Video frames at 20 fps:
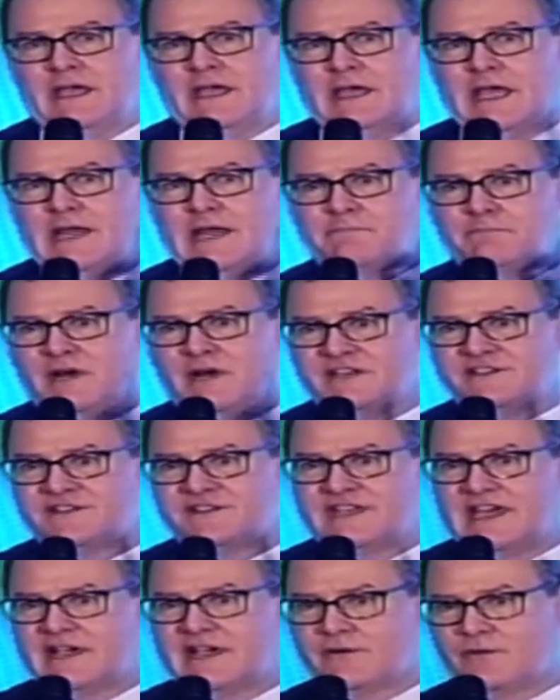And much of
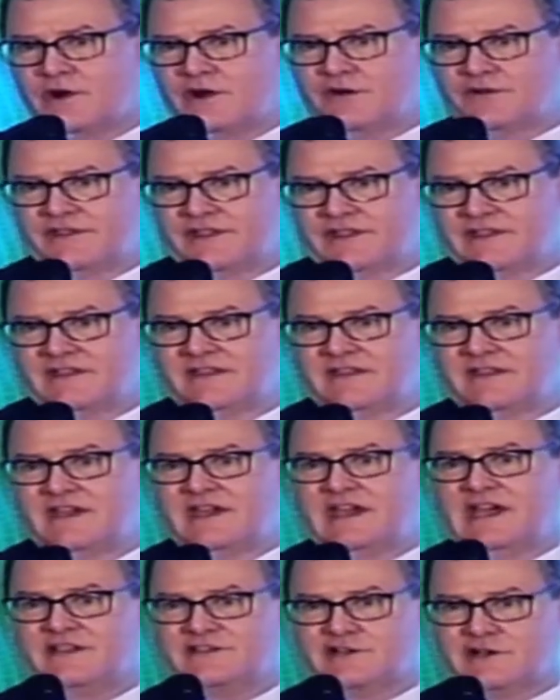that growth
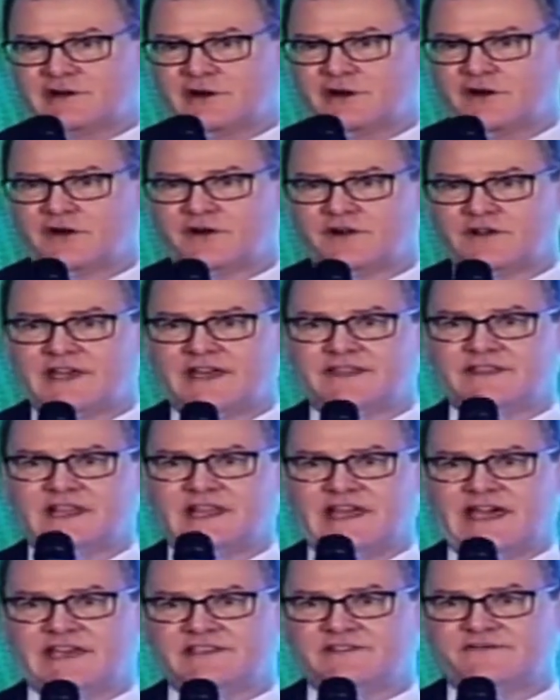has occurred in the
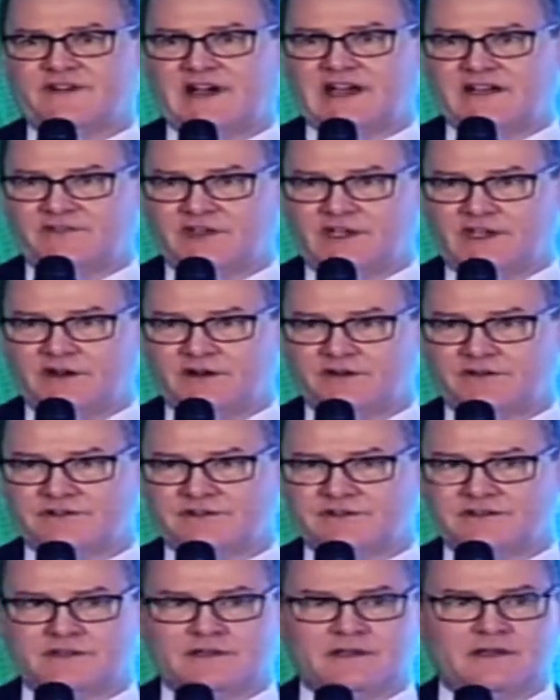last 5
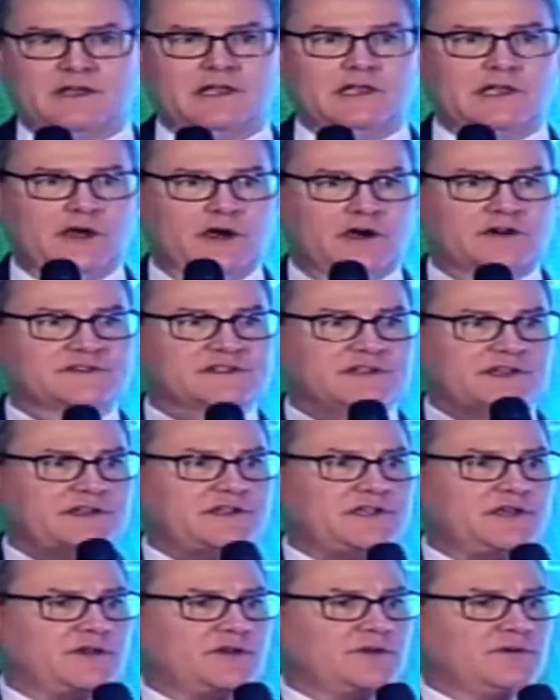years, largely
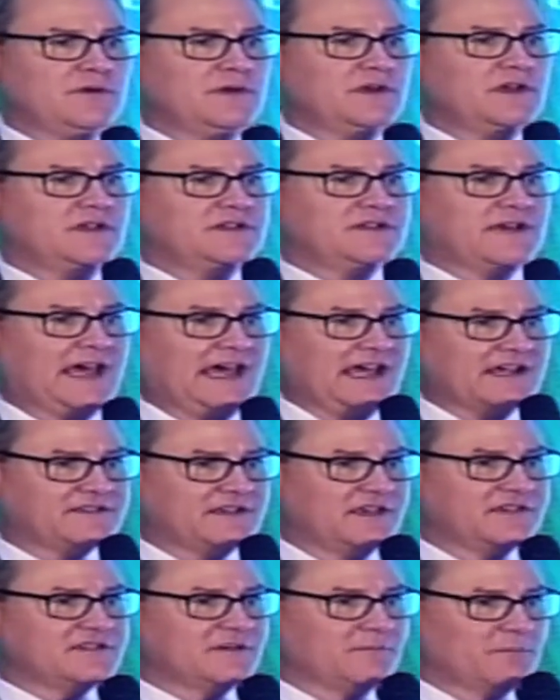due to
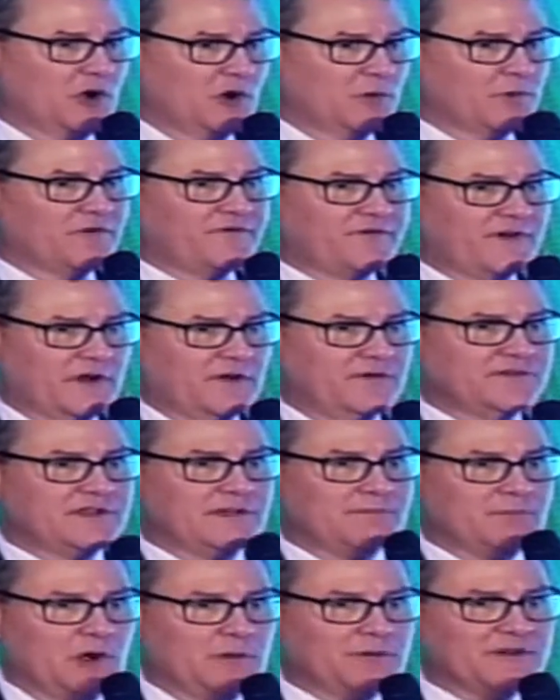access to mobile phones
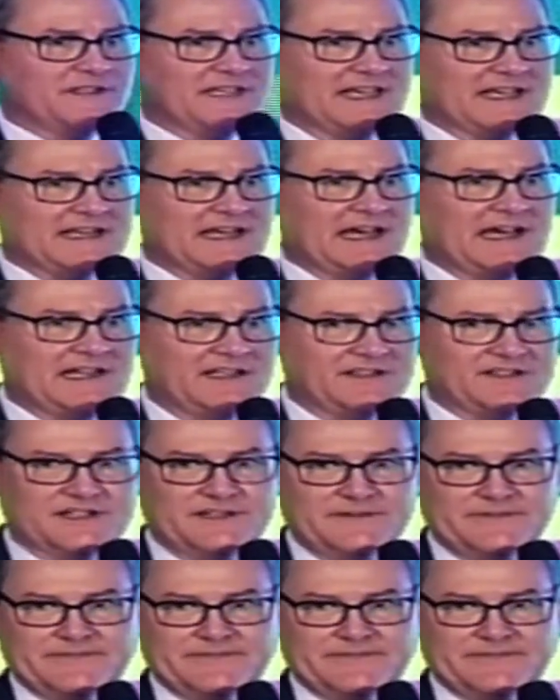and mobile technology.